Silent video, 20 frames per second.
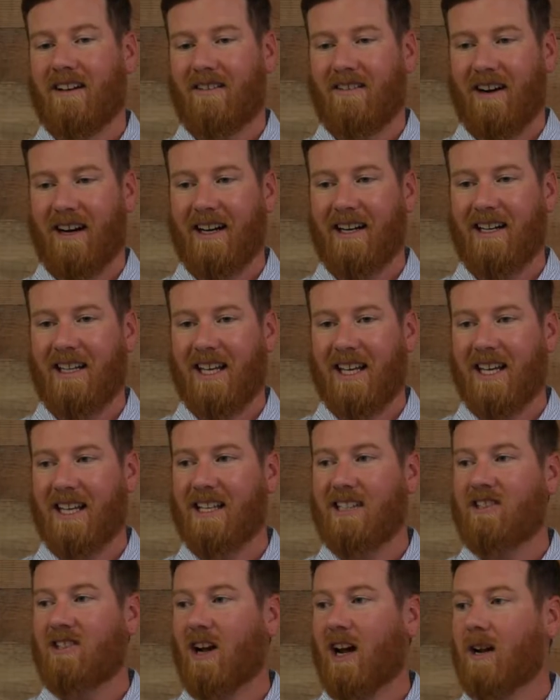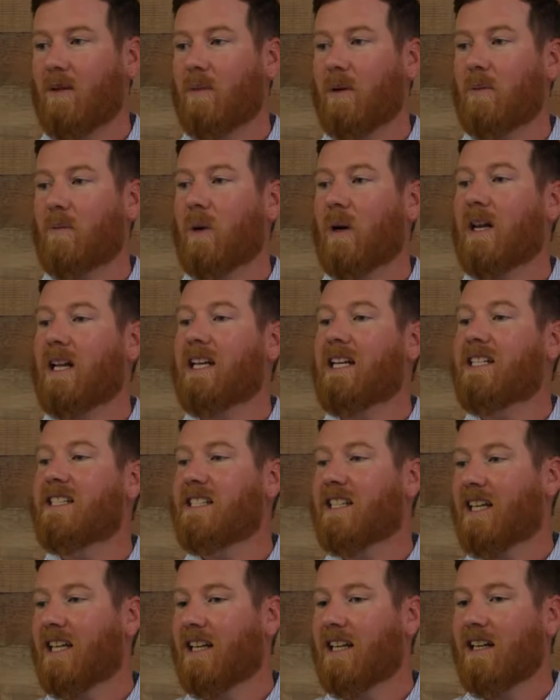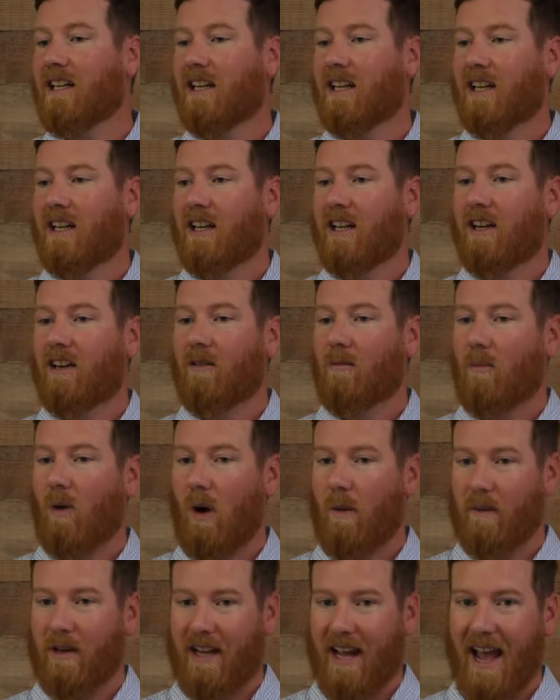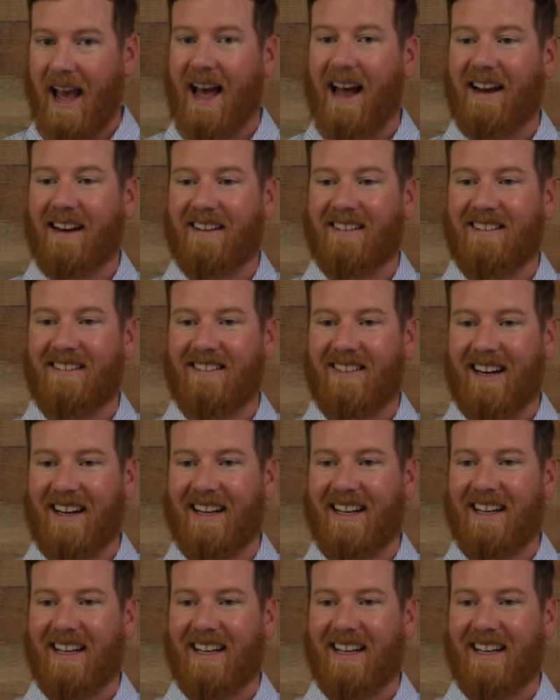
right? Kids, you ought to be pleasing mom and dad, right?